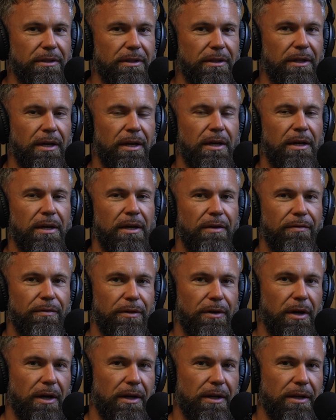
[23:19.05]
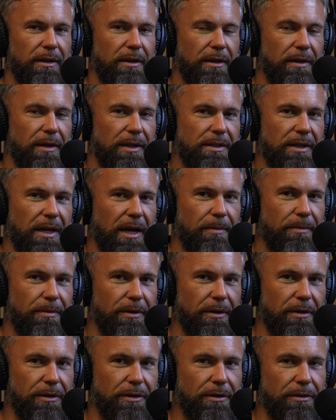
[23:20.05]
And if you got anything that's
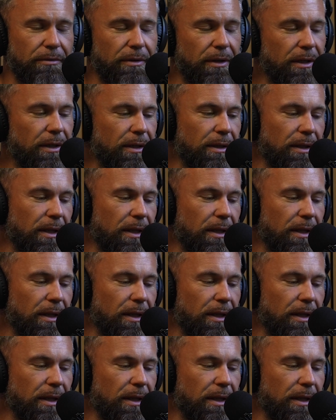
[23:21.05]
happened on your rig,